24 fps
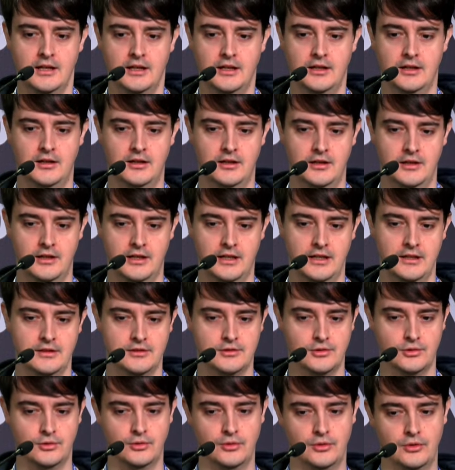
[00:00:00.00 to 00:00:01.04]

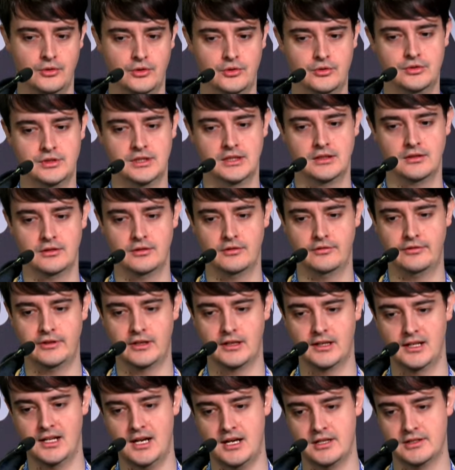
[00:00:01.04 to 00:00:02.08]
And so using a
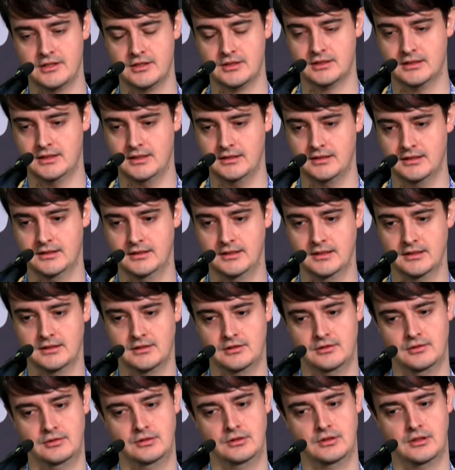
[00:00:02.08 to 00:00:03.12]
very large start
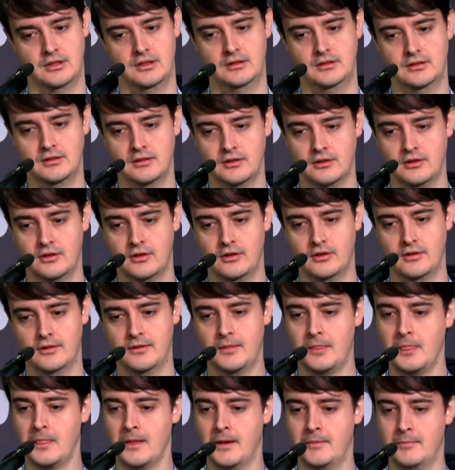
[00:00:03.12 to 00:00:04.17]
index, you can
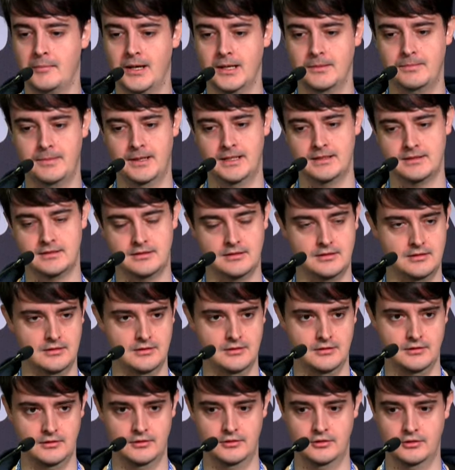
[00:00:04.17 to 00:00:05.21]
bypass
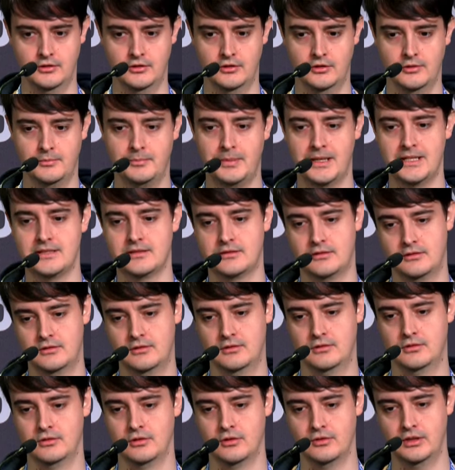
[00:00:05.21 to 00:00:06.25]
the
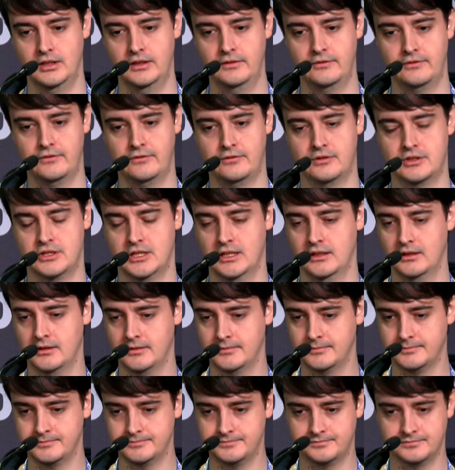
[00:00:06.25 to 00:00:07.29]
if
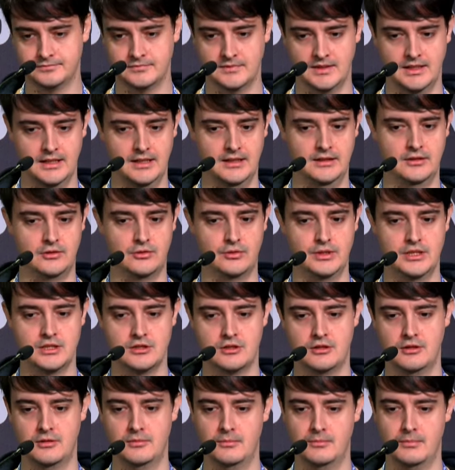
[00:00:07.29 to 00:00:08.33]
check and
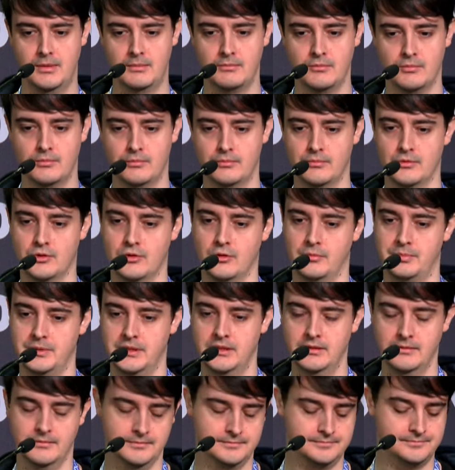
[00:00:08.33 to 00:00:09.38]
reach the mem
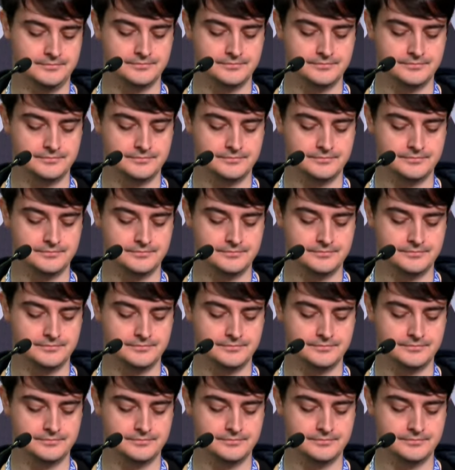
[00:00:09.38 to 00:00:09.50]
copy.